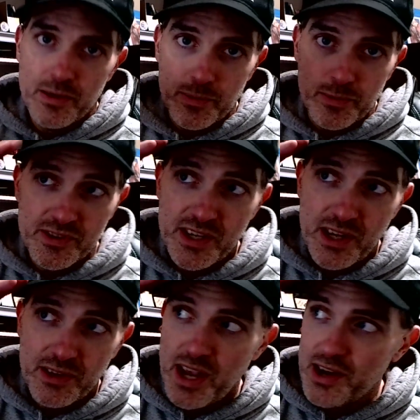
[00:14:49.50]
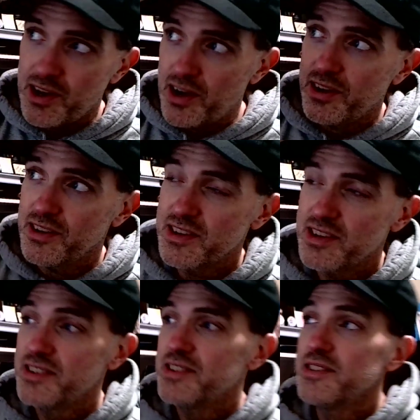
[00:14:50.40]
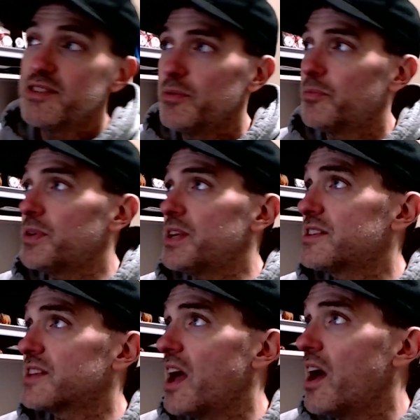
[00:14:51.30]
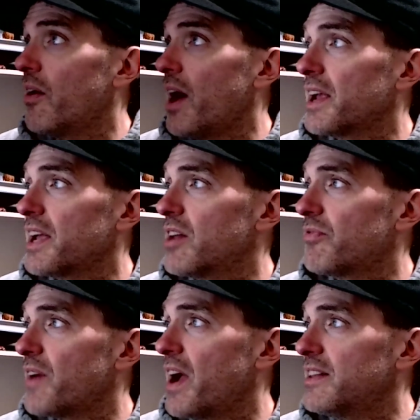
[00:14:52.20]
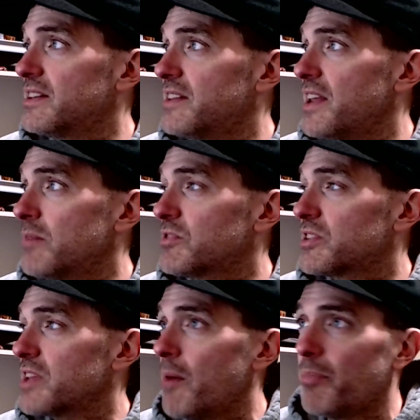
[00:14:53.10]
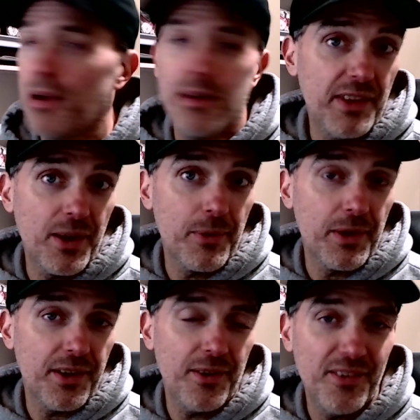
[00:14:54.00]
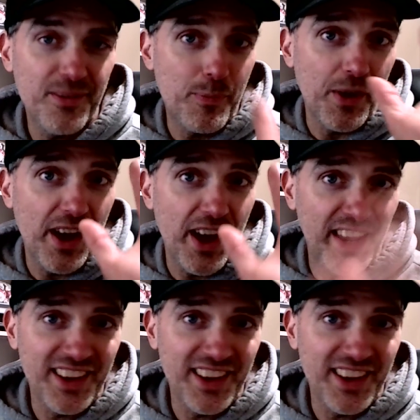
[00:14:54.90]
we'll see you later. Peace out. I gotta find the damn stop button. There we go. Bye.